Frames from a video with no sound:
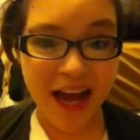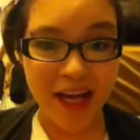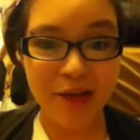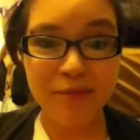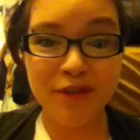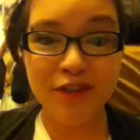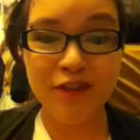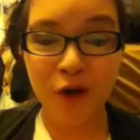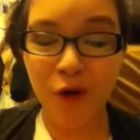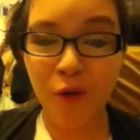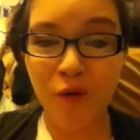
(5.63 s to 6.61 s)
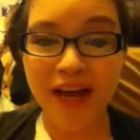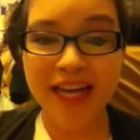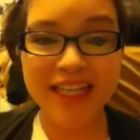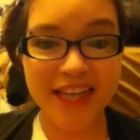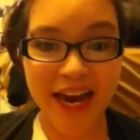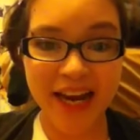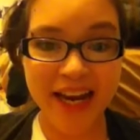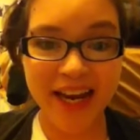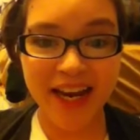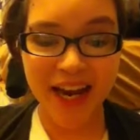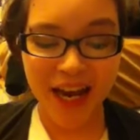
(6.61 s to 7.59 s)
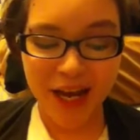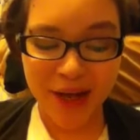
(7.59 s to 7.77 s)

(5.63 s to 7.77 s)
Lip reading: I am so excited